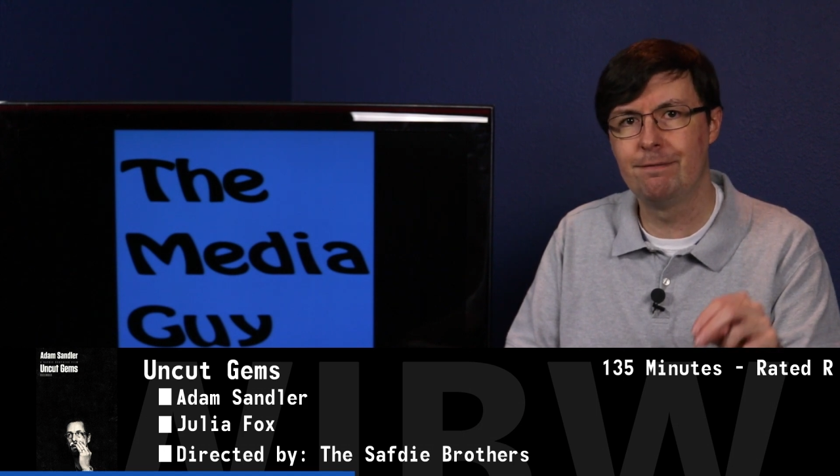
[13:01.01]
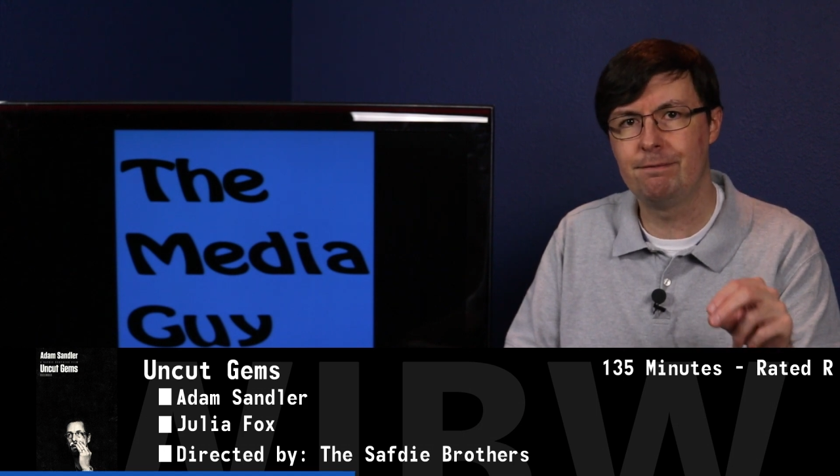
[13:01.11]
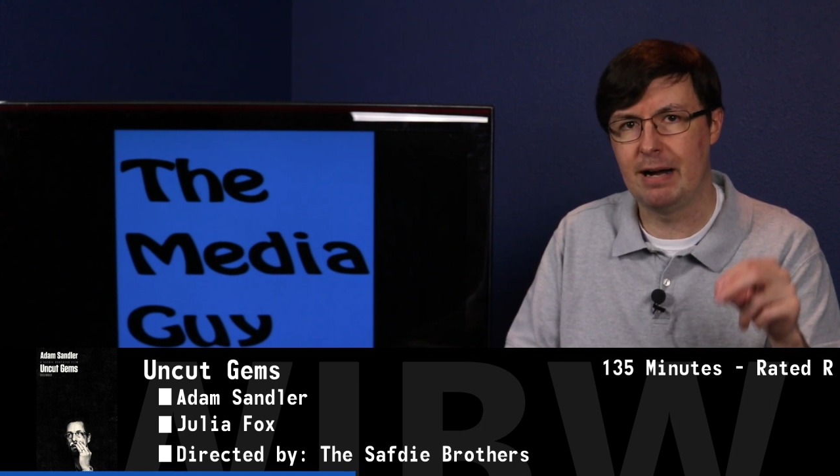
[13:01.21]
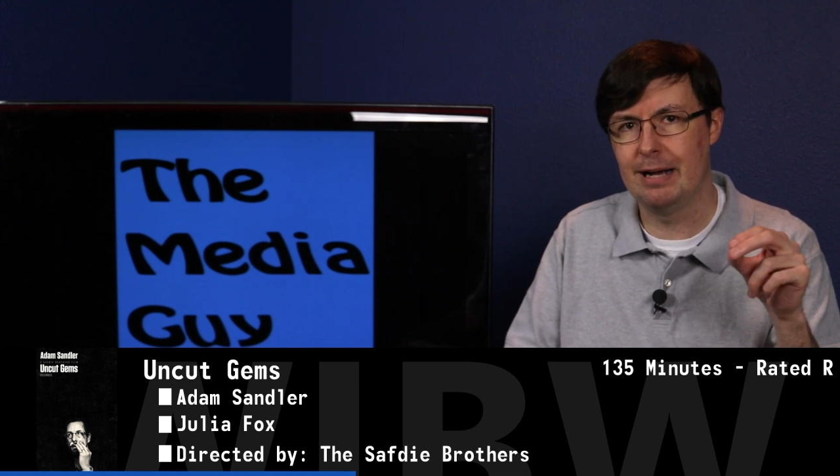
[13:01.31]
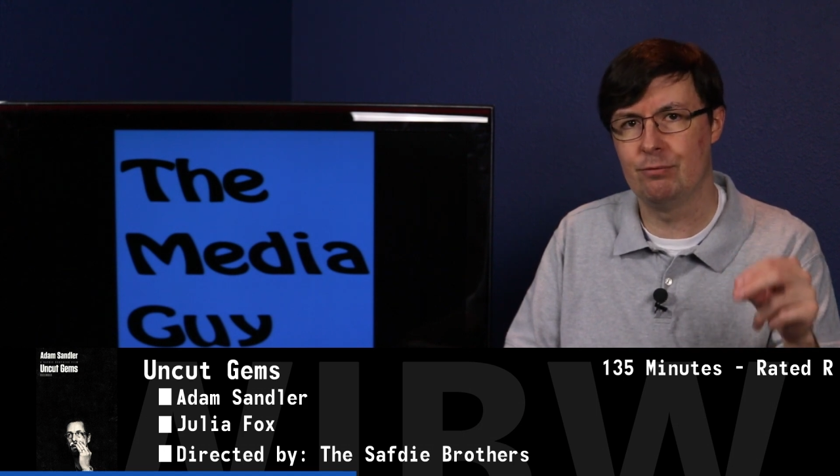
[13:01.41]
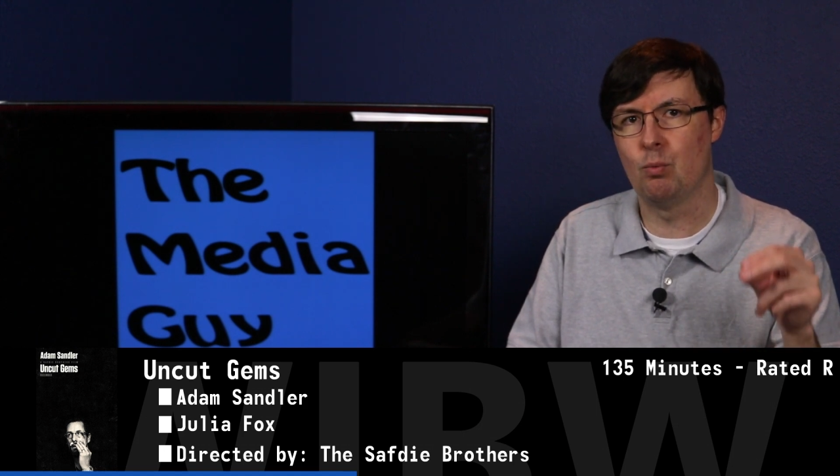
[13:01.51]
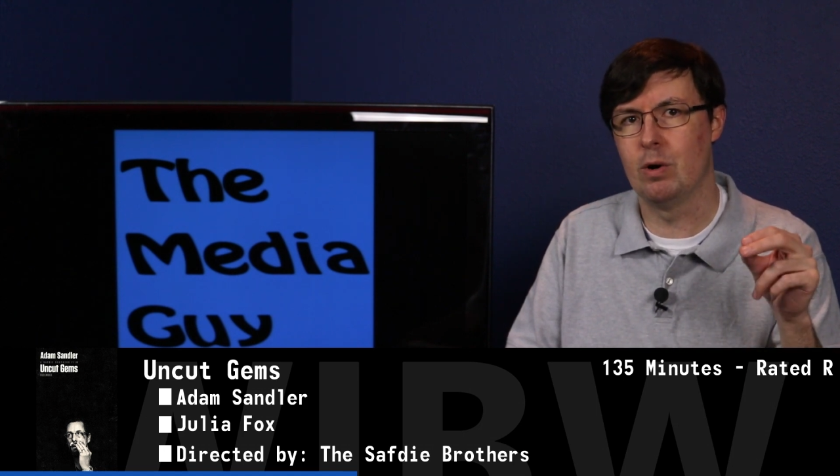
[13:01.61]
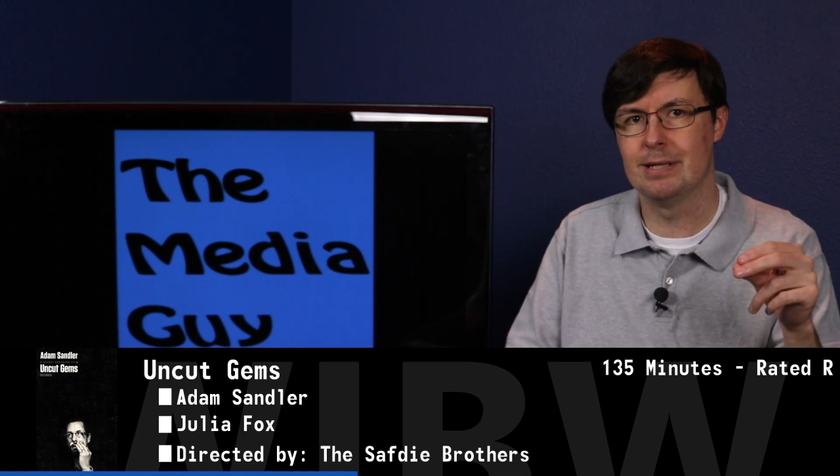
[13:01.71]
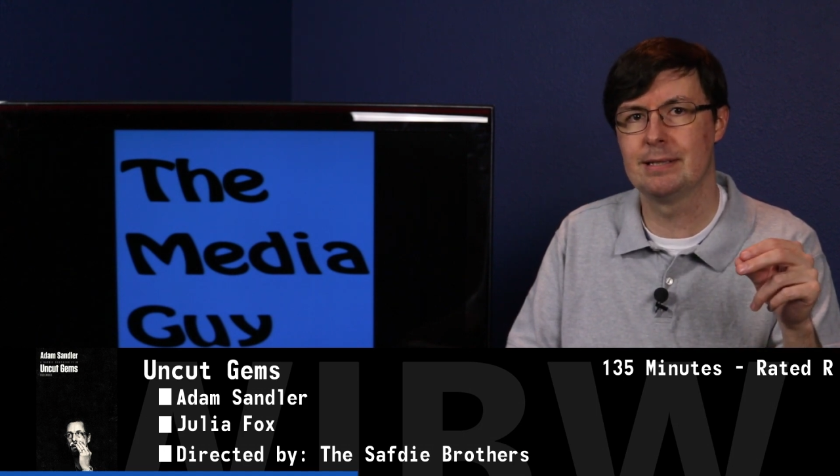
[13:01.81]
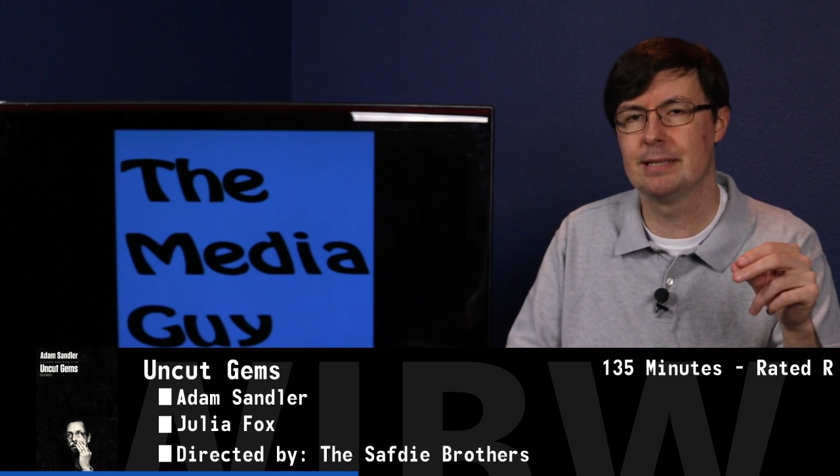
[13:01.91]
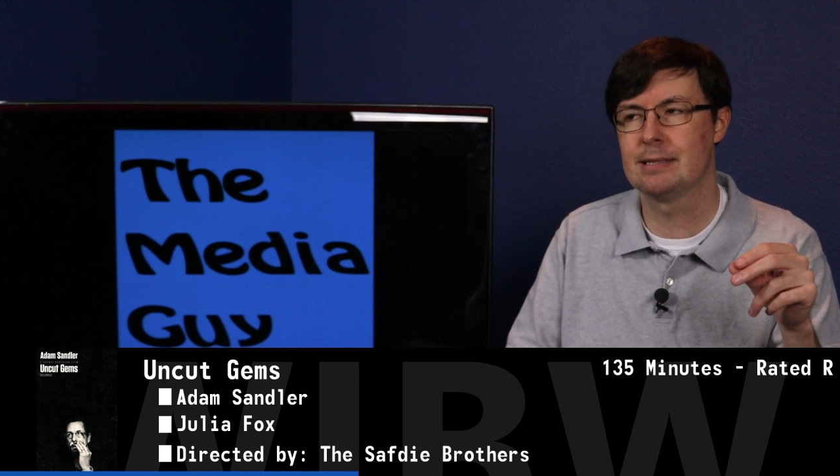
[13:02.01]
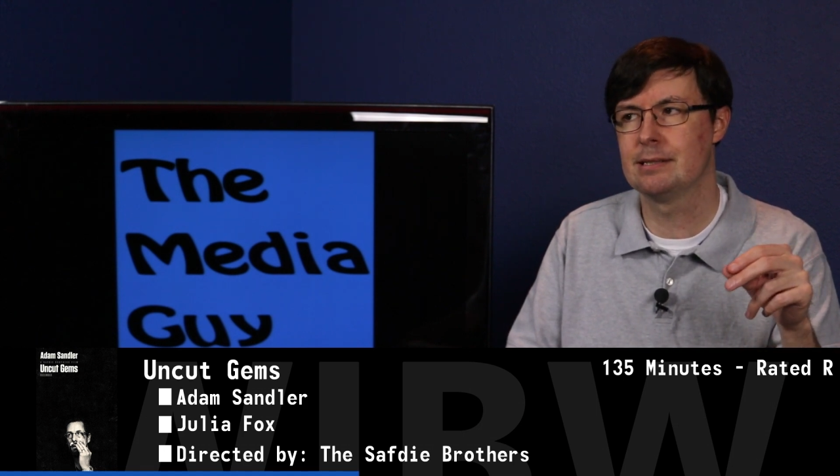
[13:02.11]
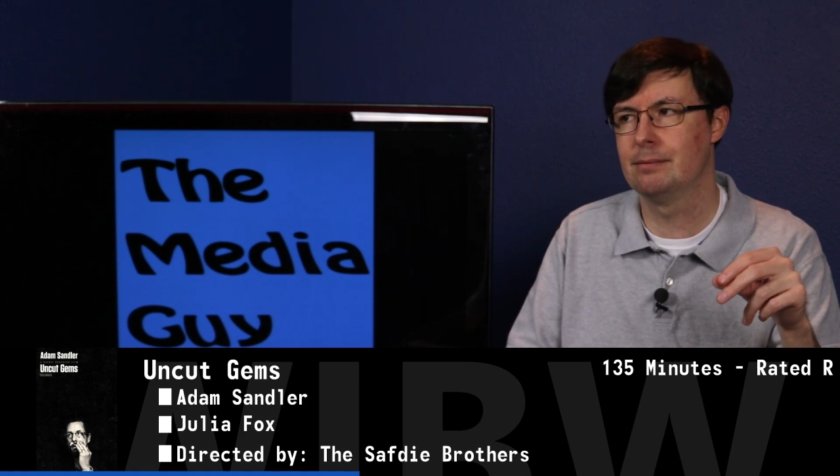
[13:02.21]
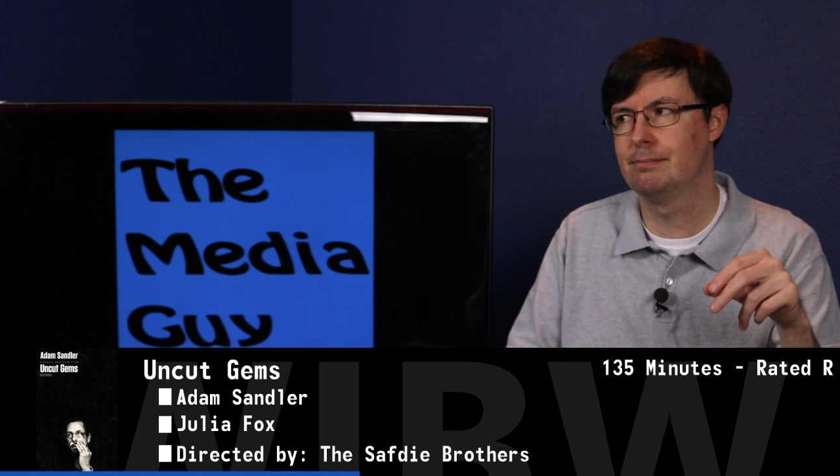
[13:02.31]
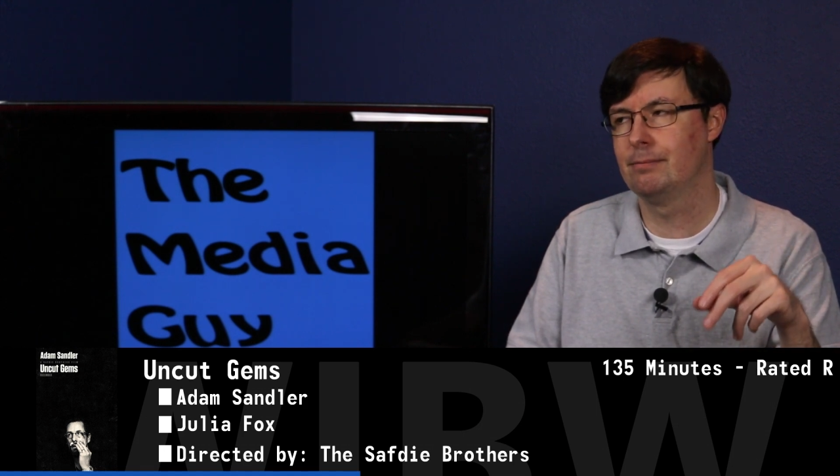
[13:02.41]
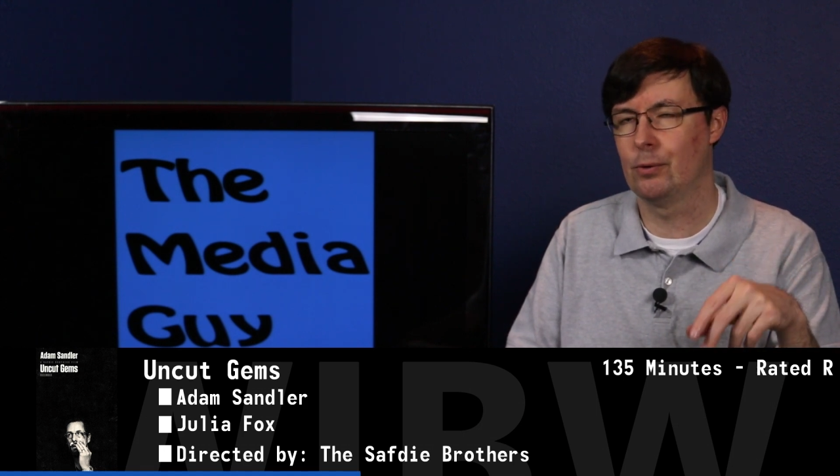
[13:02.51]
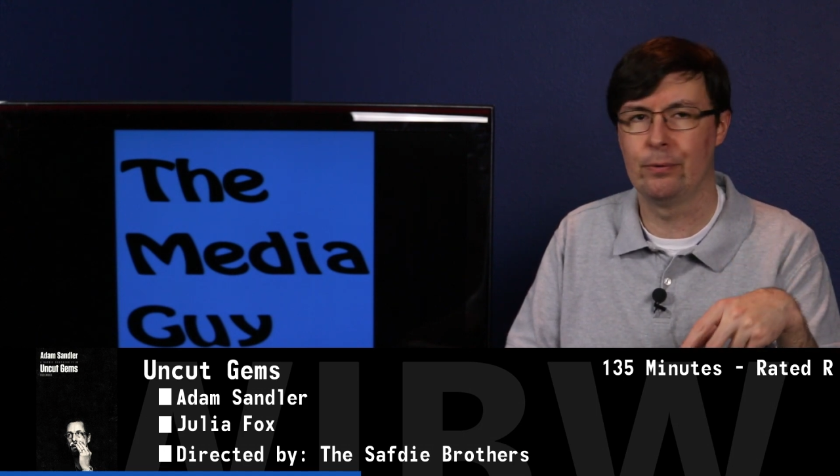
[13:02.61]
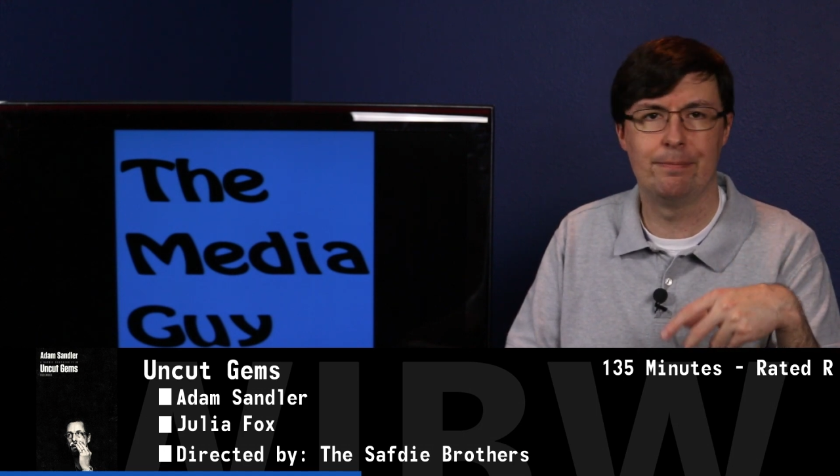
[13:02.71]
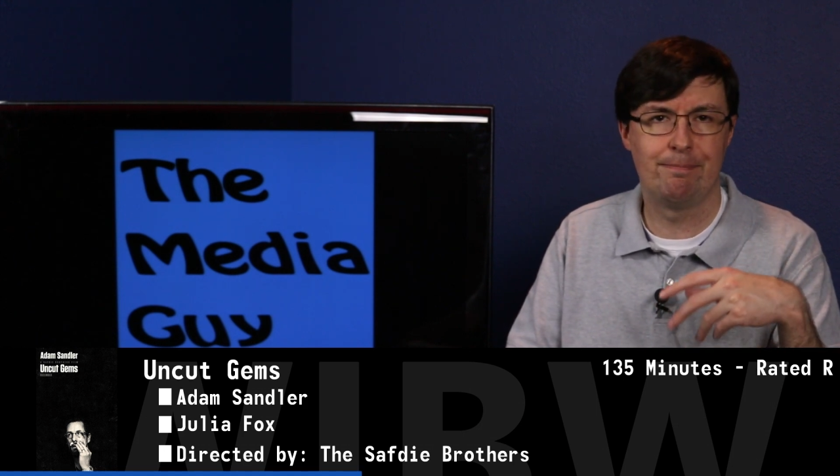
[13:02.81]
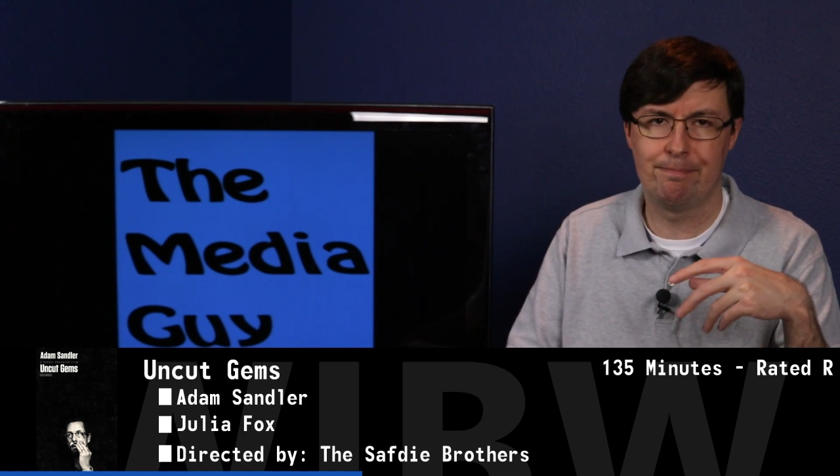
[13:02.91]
5.1 system, or